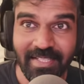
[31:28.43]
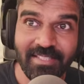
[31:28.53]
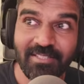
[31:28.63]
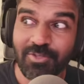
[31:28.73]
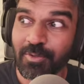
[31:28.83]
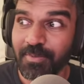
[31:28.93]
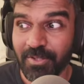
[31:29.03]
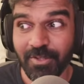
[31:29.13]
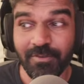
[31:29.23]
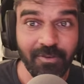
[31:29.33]
It's super
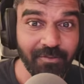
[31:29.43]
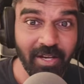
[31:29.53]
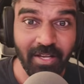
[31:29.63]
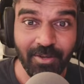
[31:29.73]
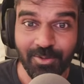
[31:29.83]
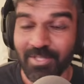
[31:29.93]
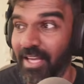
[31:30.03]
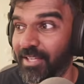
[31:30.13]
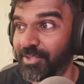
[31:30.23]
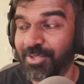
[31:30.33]
good for videos. I
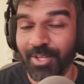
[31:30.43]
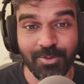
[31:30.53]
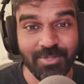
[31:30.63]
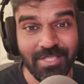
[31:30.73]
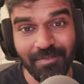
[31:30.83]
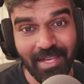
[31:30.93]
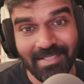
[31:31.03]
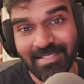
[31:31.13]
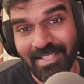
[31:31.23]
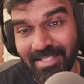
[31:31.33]
used to use
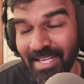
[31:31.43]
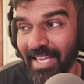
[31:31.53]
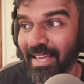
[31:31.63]
ZV-E10,